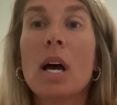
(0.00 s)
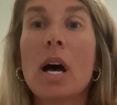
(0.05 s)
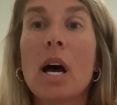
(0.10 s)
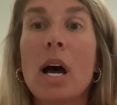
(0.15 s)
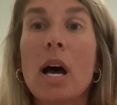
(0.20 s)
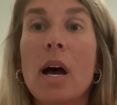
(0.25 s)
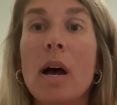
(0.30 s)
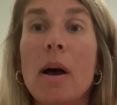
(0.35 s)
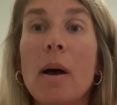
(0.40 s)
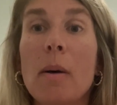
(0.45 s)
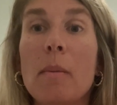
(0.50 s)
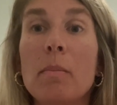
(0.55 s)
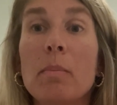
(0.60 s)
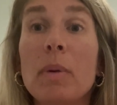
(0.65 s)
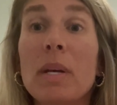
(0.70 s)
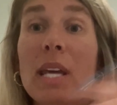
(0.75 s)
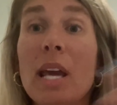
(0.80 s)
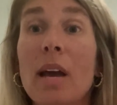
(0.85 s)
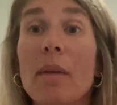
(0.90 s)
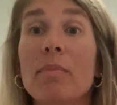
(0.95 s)

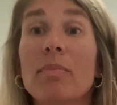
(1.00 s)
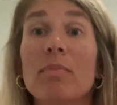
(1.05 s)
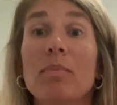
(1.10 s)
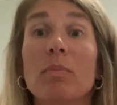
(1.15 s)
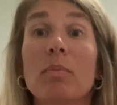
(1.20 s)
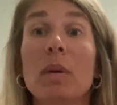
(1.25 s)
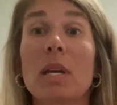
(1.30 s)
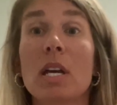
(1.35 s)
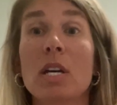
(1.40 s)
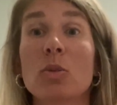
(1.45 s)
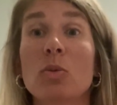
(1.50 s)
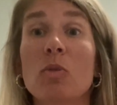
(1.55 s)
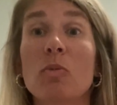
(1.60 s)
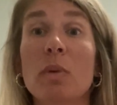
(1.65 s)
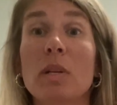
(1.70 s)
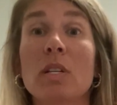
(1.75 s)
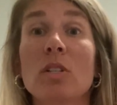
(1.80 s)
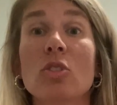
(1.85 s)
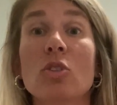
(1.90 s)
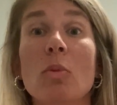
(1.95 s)
But yeah, because we've
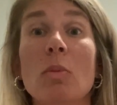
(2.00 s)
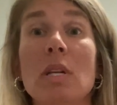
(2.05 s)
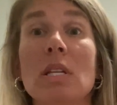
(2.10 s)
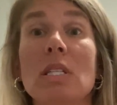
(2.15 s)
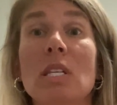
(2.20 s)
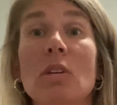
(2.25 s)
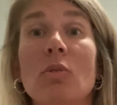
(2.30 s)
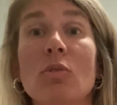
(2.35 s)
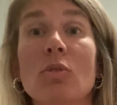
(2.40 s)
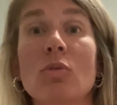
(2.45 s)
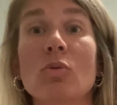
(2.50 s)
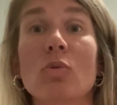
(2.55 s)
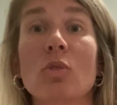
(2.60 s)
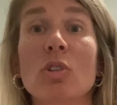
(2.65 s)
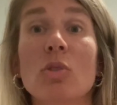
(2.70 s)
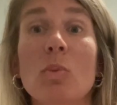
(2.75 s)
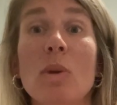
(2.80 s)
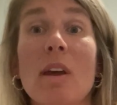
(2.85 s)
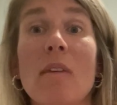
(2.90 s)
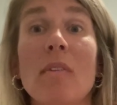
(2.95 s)
been to so many secret
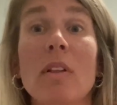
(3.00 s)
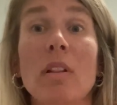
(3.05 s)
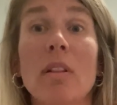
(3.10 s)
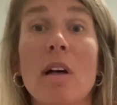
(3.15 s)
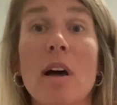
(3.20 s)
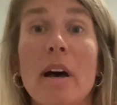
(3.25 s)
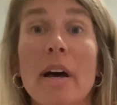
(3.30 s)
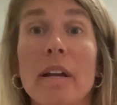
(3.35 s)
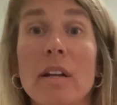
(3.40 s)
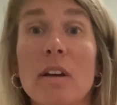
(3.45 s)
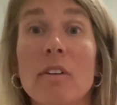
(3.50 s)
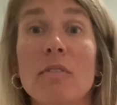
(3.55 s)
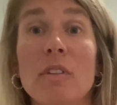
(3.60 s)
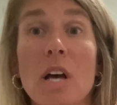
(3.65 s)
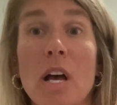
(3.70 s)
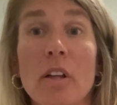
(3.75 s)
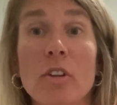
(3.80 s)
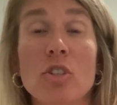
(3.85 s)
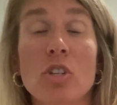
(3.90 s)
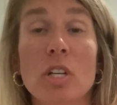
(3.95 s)
resorts, we have a lot of
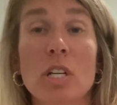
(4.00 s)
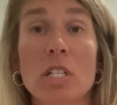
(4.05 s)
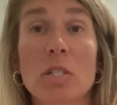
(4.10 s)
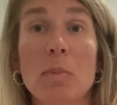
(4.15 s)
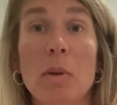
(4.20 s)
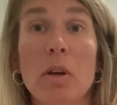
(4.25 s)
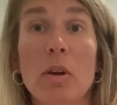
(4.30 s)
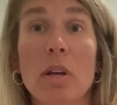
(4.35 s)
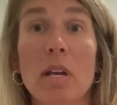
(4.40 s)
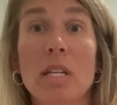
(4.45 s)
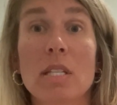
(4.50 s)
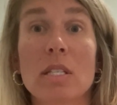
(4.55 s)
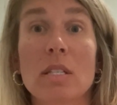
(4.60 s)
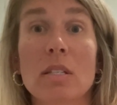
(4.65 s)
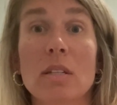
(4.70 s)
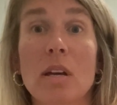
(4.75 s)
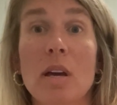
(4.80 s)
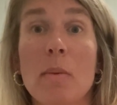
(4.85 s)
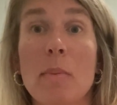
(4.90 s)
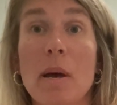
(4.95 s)
knowledge and
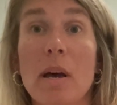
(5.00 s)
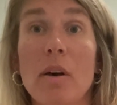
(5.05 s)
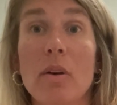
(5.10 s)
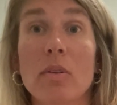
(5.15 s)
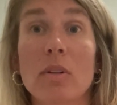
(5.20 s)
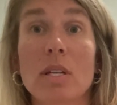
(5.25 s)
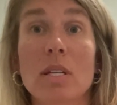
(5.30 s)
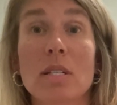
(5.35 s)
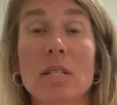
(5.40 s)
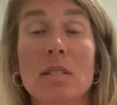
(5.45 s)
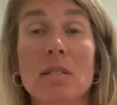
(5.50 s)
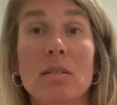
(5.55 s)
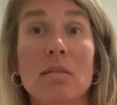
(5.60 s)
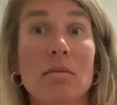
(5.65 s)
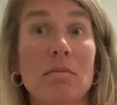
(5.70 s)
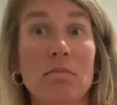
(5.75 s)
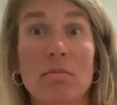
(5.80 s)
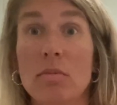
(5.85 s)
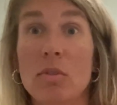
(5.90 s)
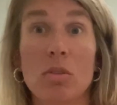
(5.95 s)
experience about
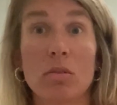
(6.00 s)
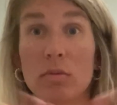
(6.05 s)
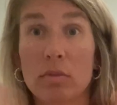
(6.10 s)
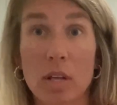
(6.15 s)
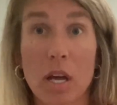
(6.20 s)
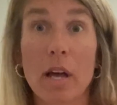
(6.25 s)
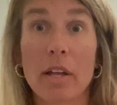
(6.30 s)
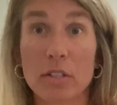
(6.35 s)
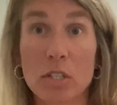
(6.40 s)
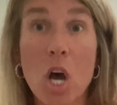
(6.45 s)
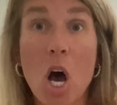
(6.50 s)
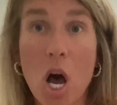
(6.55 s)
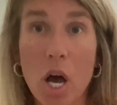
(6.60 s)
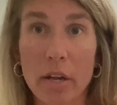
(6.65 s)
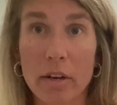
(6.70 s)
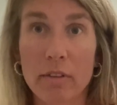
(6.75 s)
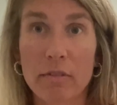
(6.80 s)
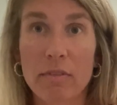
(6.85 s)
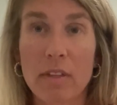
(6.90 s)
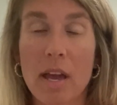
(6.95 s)
a
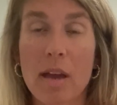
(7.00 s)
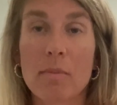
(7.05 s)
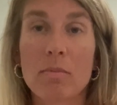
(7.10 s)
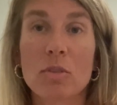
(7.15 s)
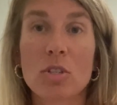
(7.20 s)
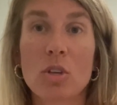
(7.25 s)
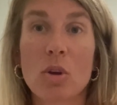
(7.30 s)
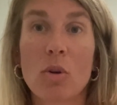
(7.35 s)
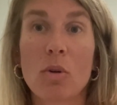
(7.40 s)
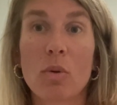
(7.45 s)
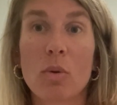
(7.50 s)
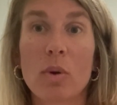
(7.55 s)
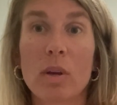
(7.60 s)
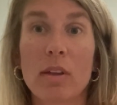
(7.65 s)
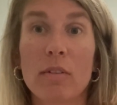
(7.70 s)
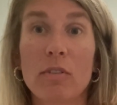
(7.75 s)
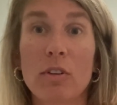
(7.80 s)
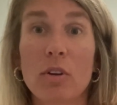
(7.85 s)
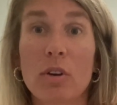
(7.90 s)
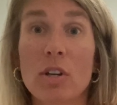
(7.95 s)
ton of them. So
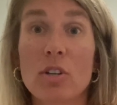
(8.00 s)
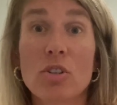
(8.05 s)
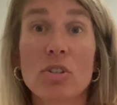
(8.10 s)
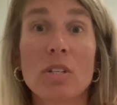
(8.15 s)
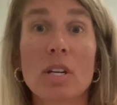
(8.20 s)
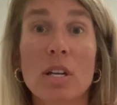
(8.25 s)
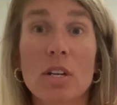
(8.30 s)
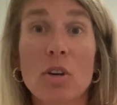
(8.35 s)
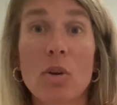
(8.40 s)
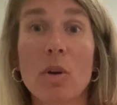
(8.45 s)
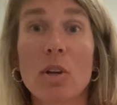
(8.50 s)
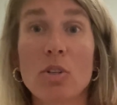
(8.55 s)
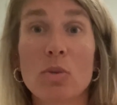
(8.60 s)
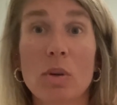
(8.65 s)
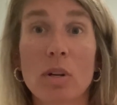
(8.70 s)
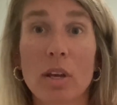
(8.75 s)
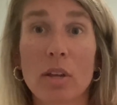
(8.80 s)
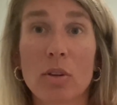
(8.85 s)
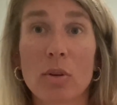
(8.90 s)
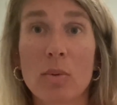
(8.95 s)
if you're interested in going to
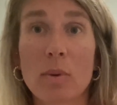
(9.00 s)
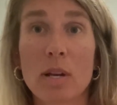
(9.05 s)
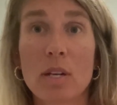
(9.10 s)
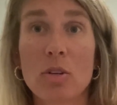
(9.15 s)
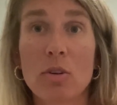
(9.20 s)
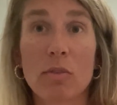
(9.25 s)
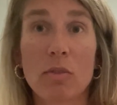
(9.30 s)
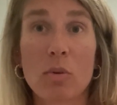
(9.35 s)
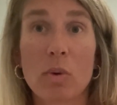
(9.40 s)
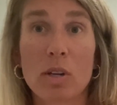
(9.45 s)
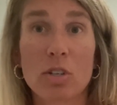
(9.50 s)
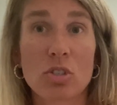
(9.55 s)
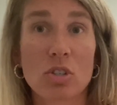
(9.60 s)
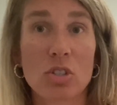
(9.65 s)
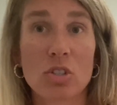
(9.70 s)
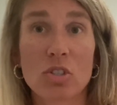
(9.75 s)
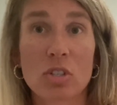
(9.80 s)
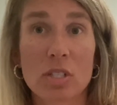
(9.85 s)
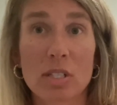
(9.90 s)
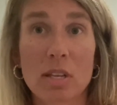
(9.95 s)
another one, you have
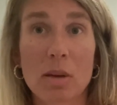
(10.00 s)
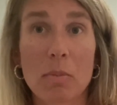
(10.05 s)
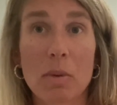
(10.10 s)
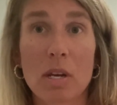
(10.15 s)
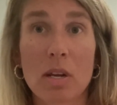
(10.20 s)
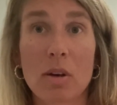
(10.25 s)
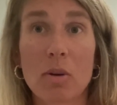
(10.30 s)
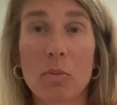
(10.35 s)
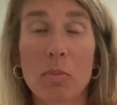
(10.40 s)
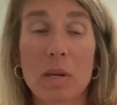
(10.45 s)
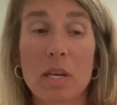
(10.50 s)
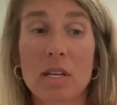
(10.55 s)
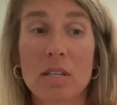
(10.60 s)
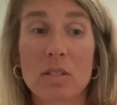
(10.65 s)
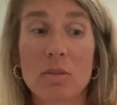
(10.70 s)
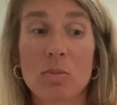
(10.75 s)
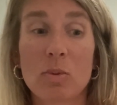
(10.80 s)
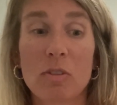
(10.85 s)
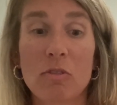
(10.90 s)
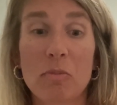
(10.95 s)
questions, just let me know,
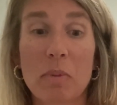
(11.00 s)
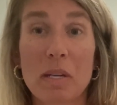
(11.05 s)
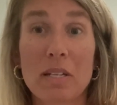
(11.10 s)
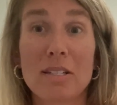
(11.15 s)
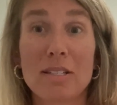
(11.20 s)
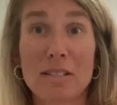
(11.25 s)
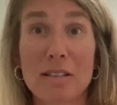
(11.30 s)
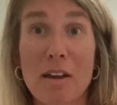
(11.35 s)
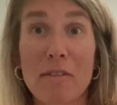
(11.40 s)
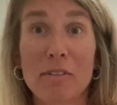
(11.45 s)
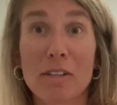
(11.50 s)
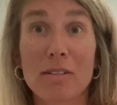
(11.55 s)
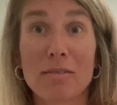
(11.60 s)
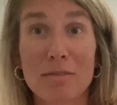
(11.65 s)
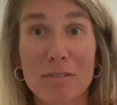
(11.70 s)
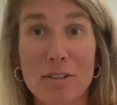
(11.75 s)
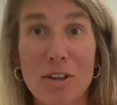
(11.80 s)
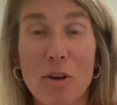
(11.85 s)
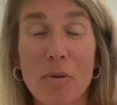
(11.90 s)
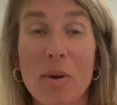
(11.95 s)
because we've been to 7.
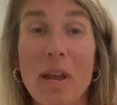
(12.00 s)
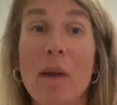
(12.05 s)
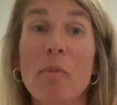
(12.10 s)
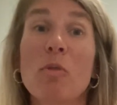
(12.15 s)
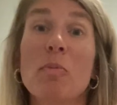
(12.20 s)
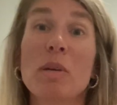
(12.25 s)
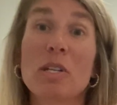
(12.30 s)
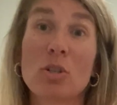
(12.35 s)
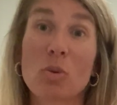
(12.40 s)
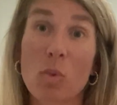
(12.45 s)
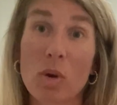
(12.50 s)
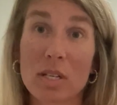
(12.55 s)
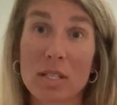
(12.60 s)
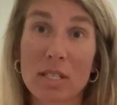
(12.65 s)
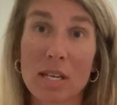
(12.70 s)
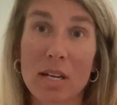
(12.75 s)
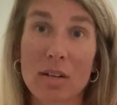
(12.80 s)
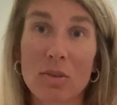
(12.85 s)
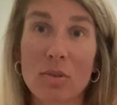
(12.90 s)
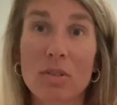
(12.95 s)
So, and we've been to 1
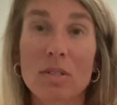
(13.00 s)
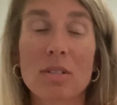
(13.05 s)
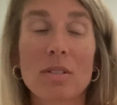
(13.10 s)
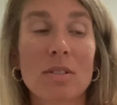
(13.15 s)
Sandals.